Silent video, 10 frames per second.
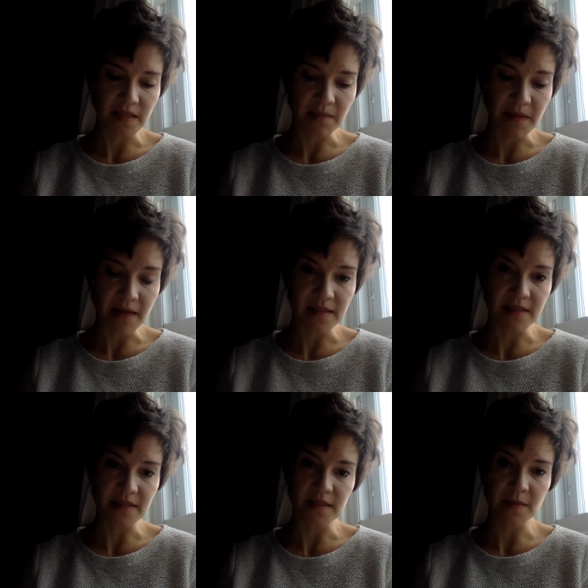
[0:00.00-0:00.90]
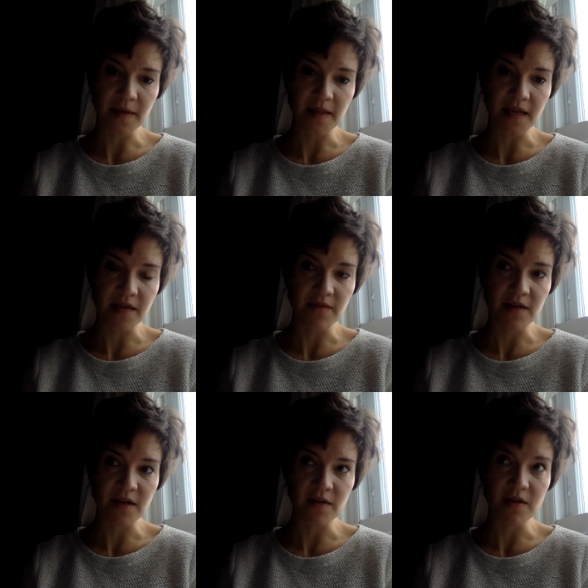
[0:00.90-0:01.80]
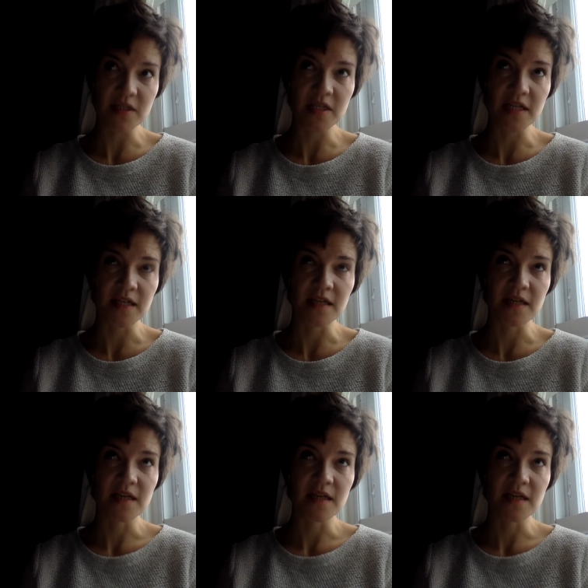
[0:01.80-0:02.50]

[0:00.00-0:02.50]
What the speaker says: and pastors about that very question,